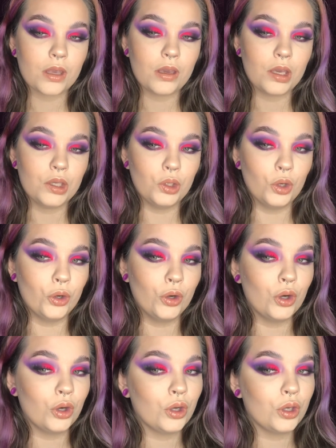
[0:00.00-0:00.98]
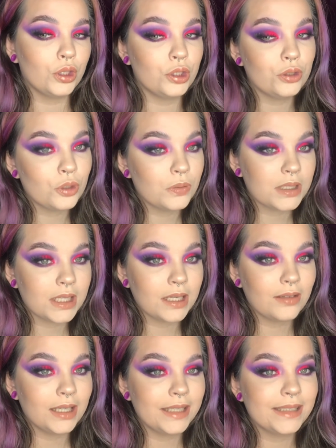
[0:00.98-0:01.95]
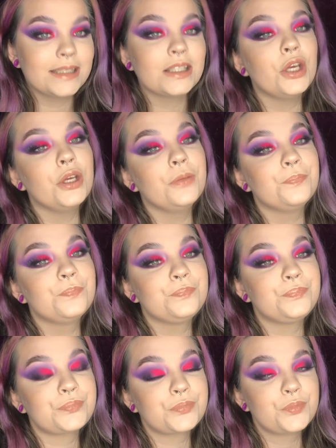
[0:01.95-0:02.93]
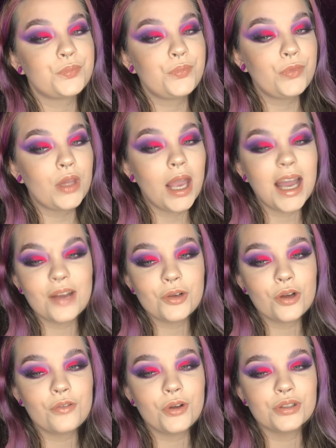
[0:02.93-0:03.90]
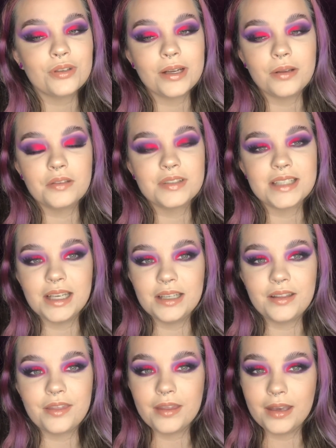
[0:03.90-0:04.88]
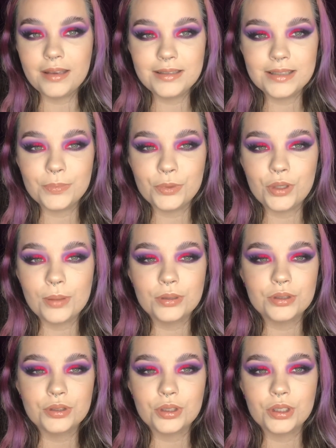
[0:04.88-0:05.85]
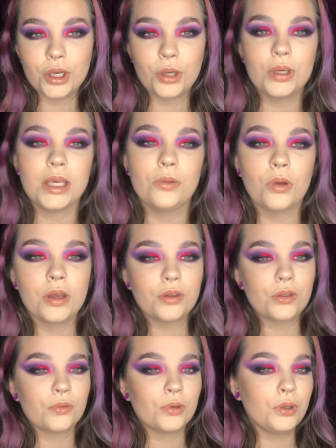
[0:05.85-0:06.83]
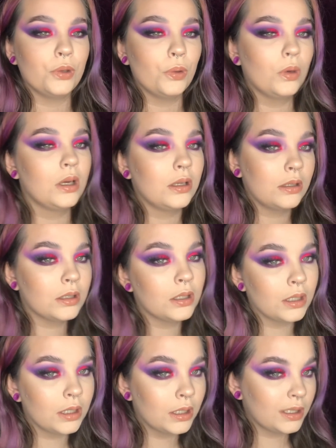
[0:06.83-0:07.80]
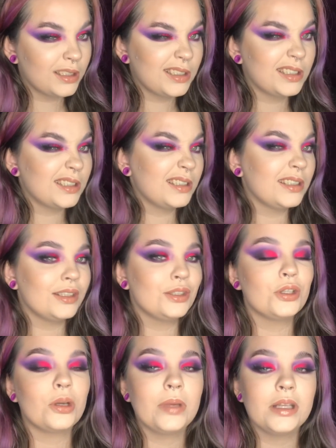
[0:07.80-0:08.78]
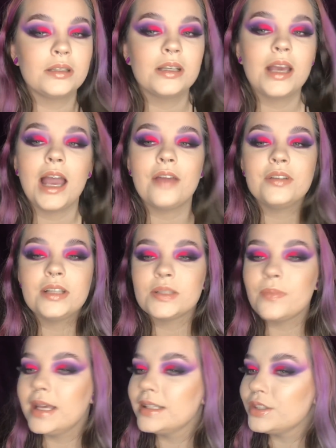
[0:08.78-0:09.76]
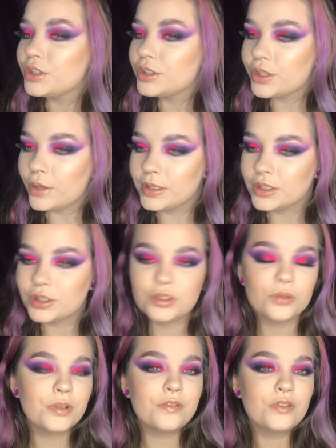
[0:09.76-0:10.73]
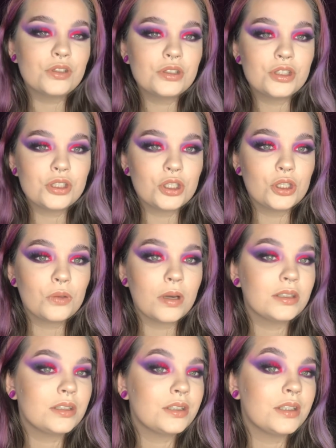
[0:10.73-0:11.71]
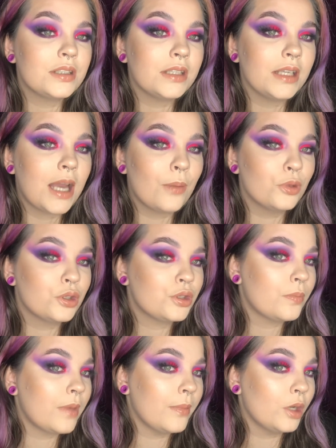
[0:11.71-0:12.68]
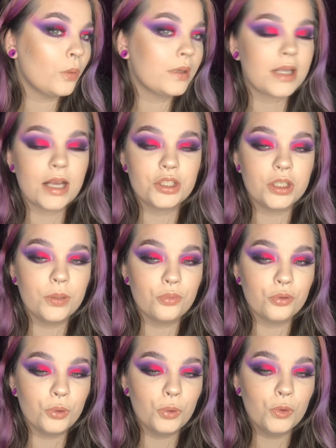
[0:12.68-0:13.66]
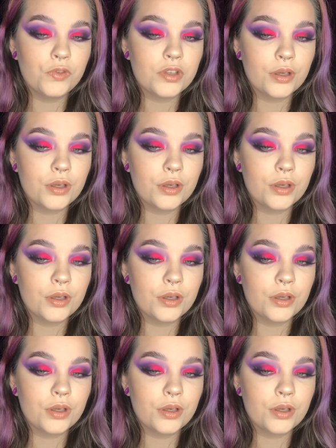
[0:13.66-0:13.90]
your YouTube series. I've got a folder anyway of saved things, but I'm just gonna keep going through. You know what I mean? I think this mainly just so it's something fun to do and just to see how much my makeup has actually improved.